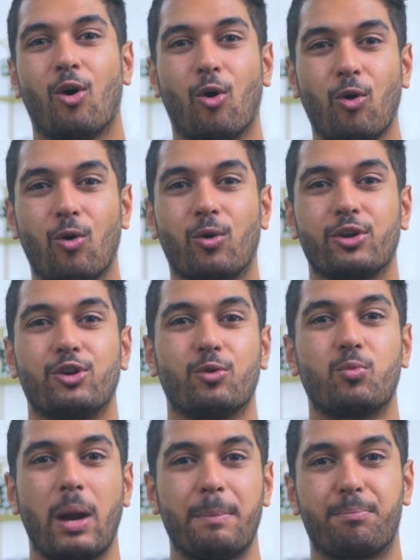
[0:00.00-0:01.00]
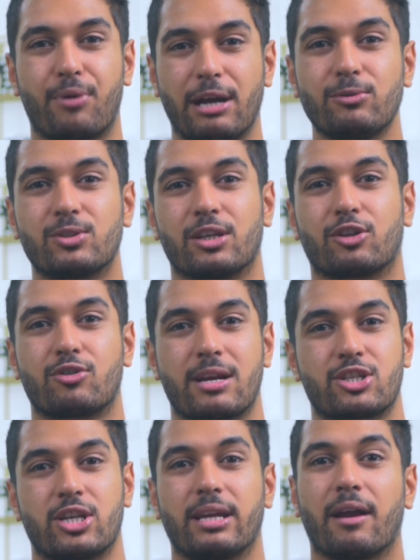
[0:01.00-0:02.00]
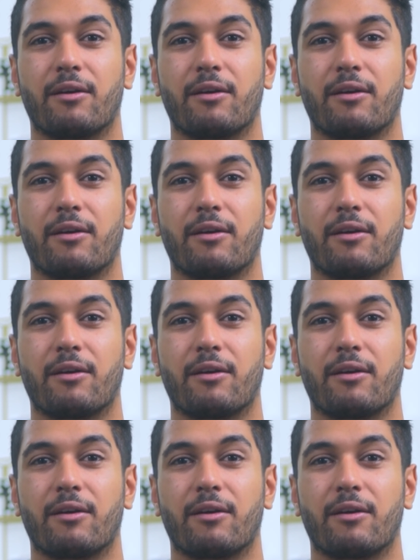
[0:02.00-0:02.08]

or your web browser crashing